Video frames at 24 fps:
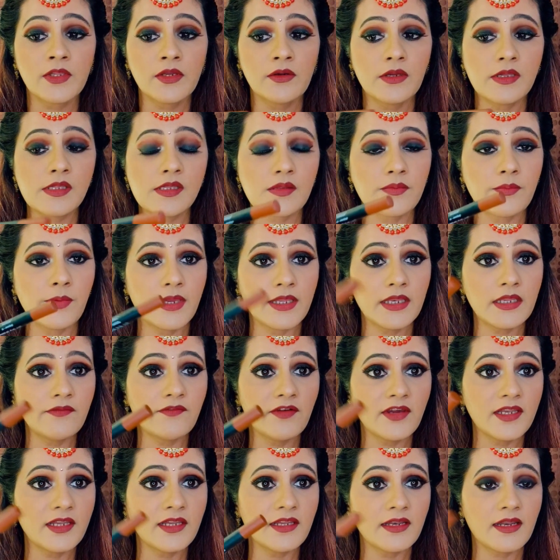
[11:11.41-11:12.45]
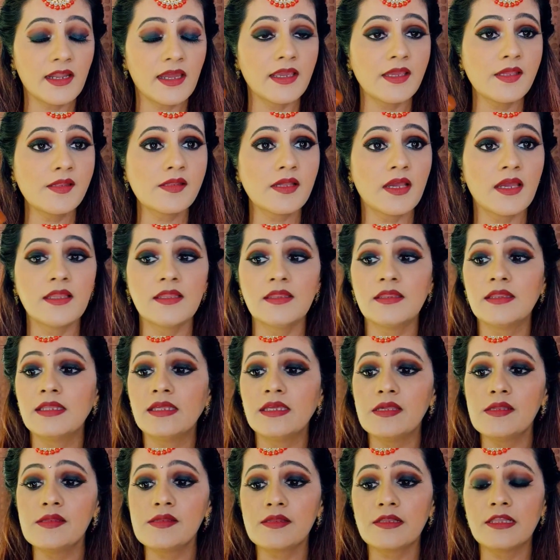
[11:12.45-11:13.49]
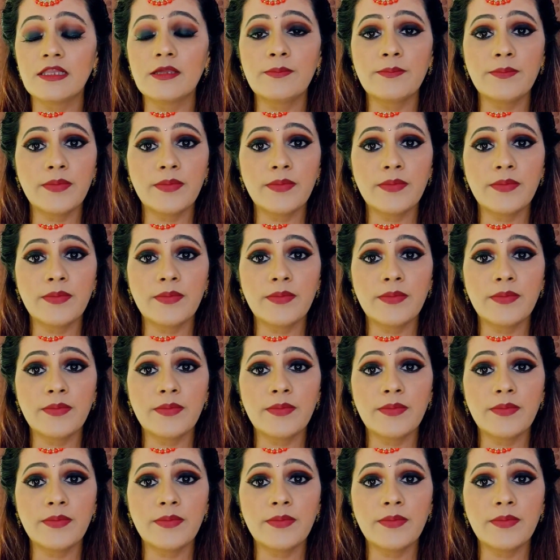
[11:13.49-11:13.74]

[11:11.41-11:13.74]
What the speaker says: It's very nice, and these lip